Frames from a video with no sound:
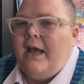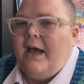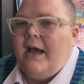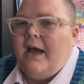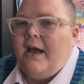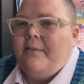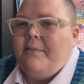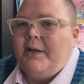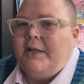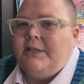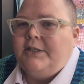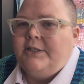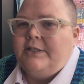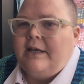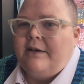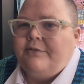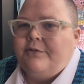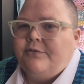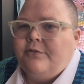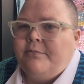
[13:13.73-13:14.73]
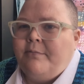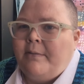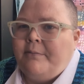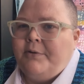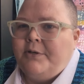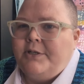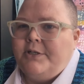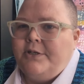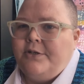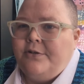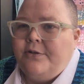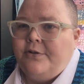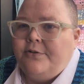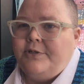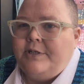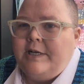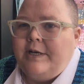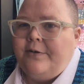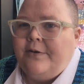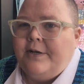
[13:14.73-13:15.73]
I'll just have to remember to do
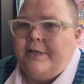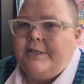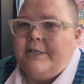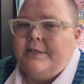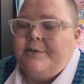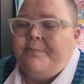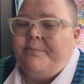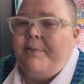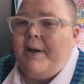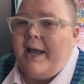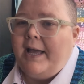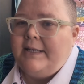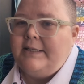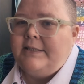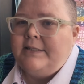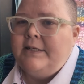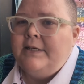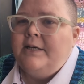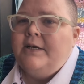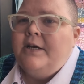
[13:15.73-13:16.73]
those decreases, but